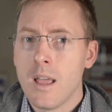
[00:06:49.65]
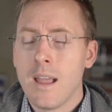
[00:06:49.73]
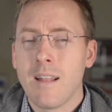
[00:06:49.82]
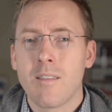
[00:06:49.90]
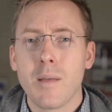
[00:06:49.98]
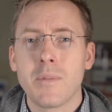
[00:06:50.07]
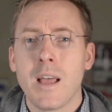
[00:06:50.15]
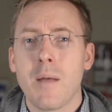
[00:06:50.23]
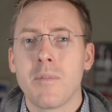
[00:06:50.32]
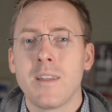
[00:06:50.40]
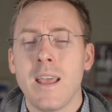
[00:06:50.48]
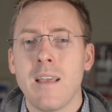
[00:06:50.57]
it
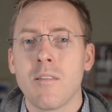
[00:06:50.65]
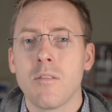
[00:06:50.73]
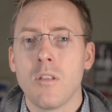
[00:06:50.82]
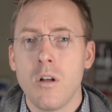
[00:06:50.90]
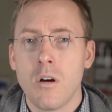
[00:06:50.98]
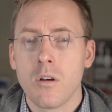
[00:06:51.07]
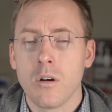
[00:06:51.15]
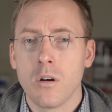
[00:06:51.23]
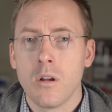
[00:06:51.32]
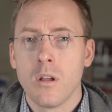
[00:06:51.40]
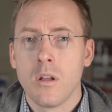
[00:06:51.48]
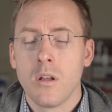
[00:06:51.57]
sometimes takes
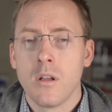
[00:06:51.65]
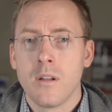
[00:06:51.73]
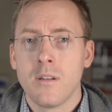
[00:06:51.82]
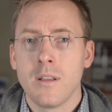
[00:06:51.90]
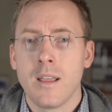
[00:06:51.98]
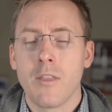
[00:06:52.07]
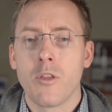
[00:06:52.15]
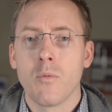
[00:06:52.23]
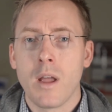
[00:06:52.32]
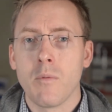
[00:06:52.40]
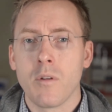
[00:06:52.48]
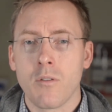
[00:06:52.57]
longer to get the
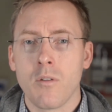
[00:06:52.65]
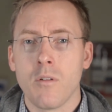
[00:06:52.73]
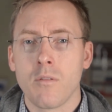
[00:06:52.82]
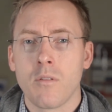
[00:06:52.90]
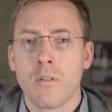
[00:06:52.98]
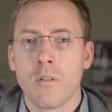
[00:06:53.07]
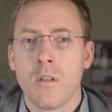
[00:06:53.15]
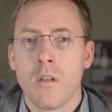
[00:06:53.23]
right results.